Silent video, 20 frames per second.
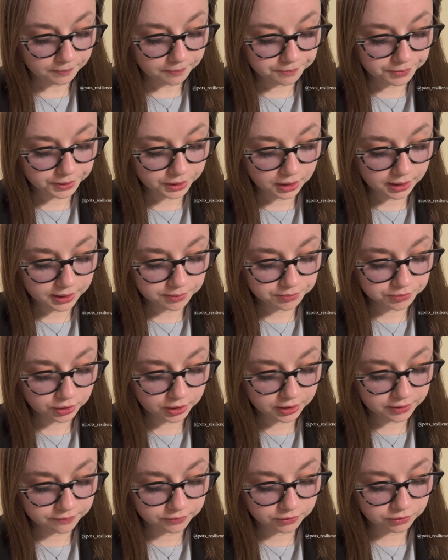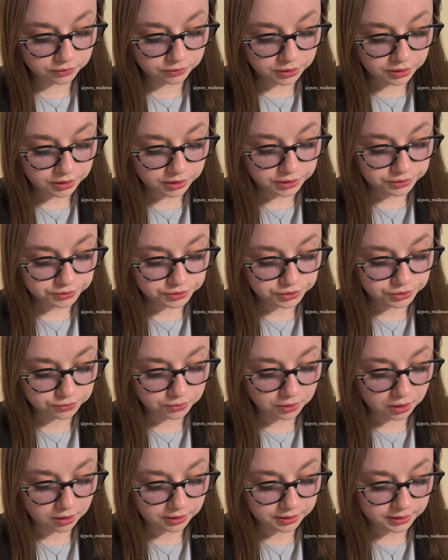But I am grateful to
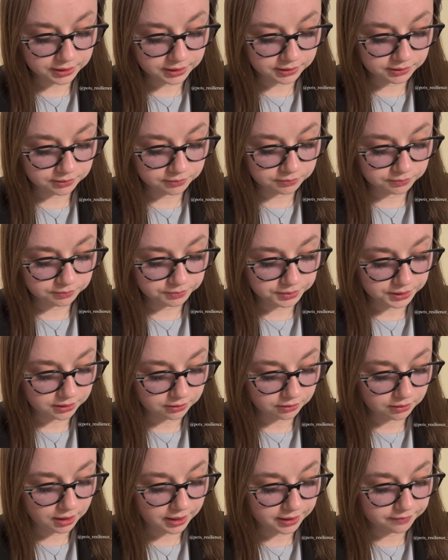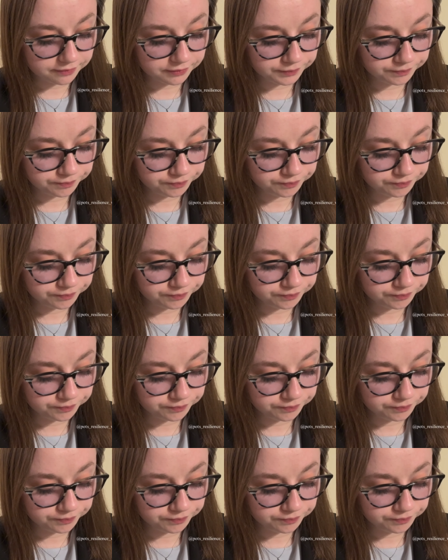walk and be alive.